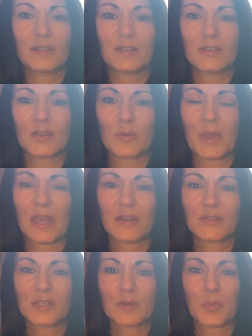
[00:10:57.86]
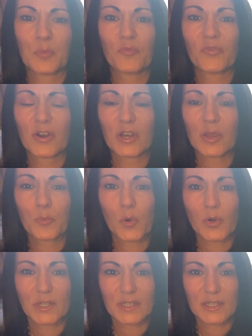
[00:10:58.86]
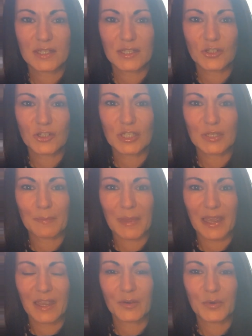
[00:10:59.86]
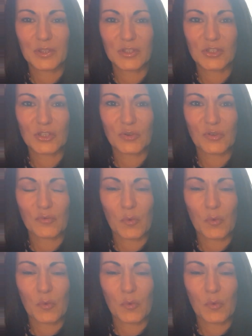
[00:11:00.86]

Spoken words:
So you may have some very important decision to make with the 2 of